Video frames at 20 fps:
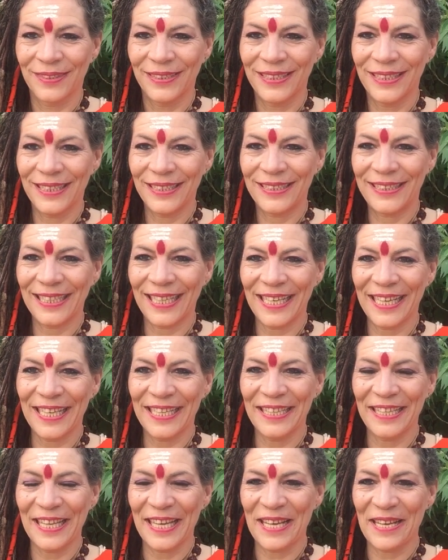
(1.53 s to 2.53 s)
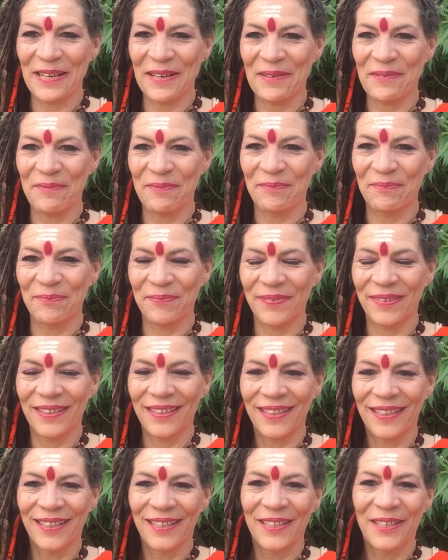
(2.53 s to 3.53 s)
Nithyananda,
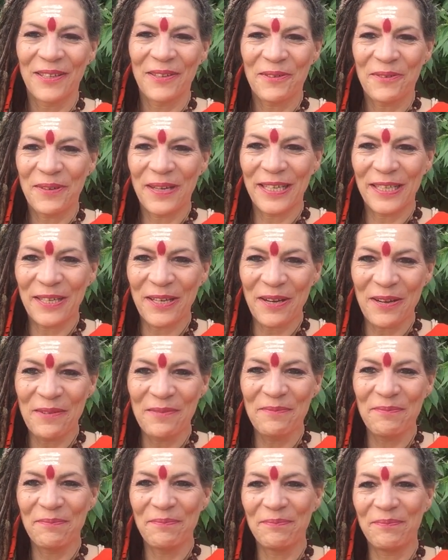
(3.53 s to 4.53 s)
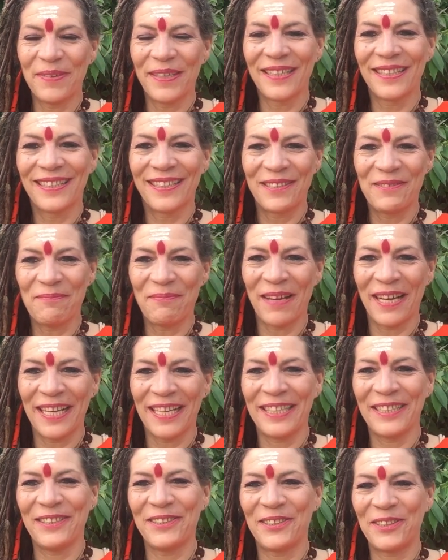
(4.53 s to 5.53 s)
welcome on my
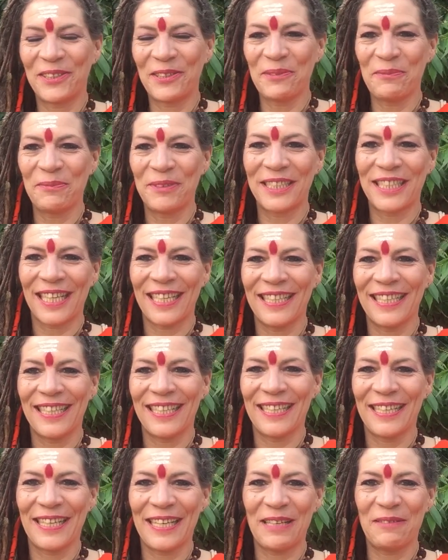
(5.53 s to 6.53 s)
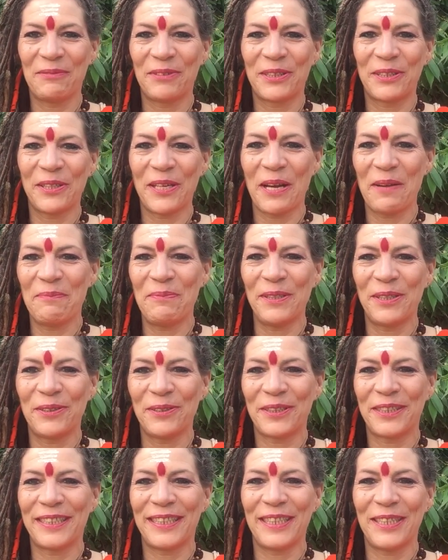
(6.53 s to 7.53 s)
YouTube channel. I'm so happy
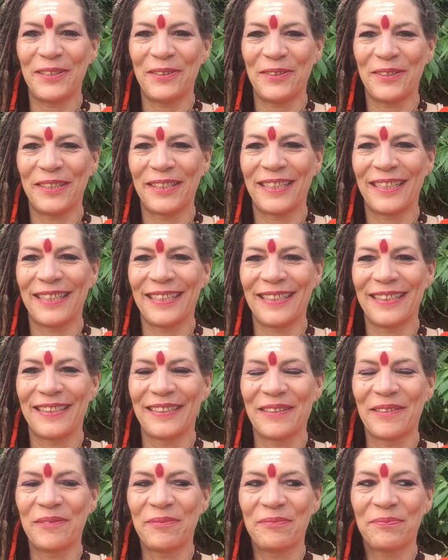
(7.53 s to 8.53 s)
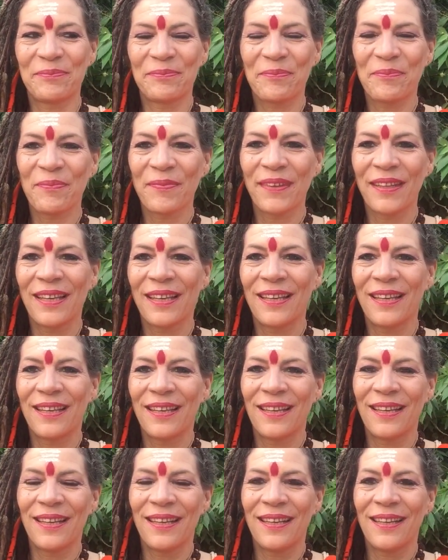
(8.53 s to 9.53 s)
to see you again.
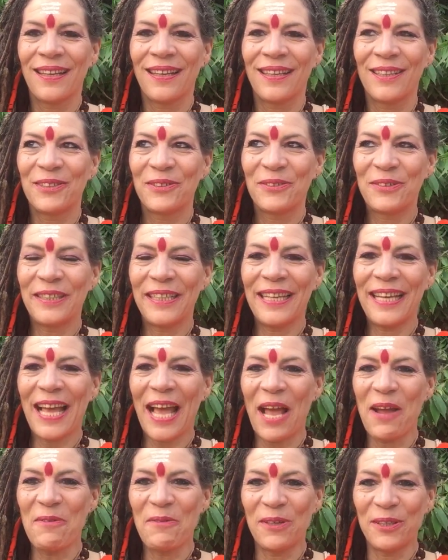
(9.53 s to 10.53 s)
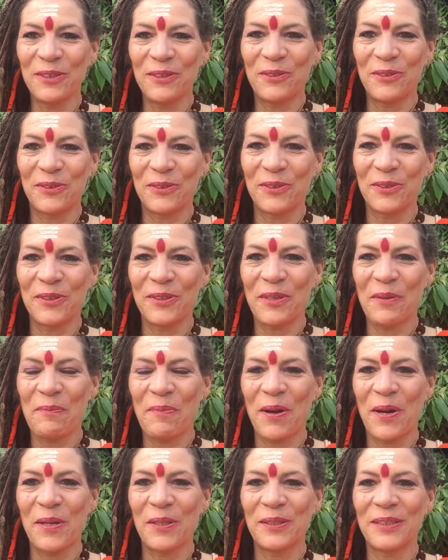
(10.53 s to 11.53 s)
Today I want to talk
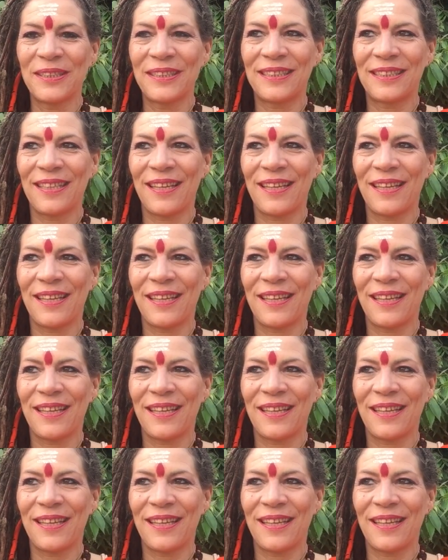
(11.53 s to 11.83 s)
about